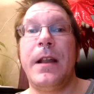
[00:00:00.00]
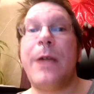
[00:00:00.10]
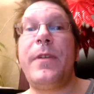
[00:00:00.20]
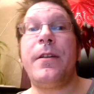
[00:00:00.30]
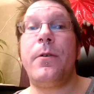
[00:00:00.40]

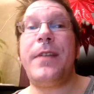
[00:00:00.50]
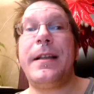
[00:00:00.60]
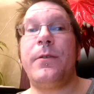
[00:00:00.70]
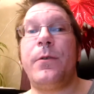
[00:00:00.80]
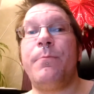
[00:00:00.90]
And we know
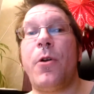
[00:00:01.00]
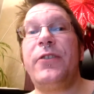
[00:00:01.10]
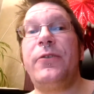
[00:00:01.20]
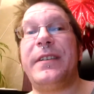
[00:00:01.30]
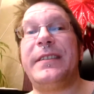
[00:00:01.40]
that, in
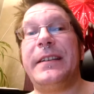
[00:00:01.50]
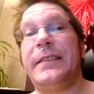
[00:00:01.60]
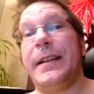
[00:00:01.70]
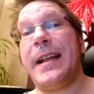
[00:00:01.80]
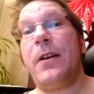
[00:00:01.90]
March
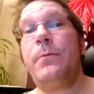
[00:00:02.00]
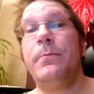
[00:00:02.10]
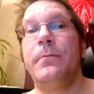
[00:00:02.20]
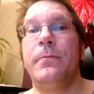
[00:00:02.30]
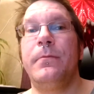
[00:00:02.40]
2016 now,
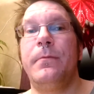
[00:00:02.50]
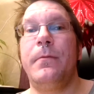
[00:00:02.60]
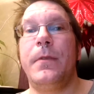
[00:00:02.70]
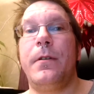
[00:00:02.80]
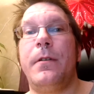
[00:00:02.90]

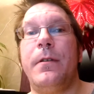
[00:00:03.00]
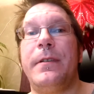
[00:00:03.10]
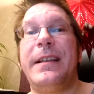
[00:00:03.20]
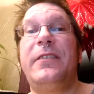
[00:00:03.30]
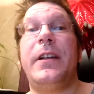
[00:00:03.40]

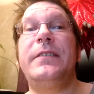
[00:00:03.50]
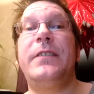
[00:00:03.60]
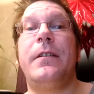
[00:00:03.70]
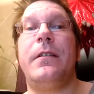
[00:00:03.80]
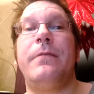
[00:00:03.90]
Tesla is
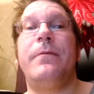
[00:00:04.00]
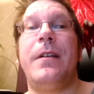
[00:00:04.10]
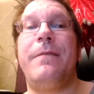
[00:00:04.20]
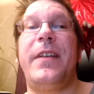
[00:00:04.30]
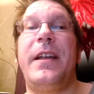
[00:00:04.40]
going to
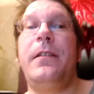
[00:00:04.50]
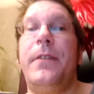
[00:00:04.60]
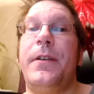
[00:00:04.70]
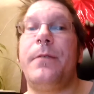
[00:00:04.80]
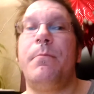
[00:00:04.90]
unveil
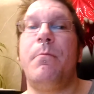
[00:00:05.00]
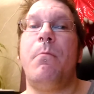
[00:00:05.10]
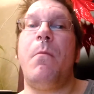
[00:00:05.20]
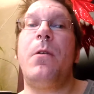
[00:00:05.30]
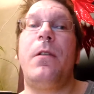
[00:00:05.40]
their
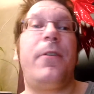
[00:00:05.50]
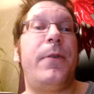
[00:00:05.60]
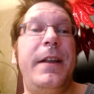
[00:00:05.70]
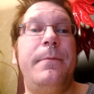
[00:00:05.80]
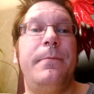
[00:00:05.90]
Model
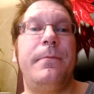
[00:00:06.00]
3.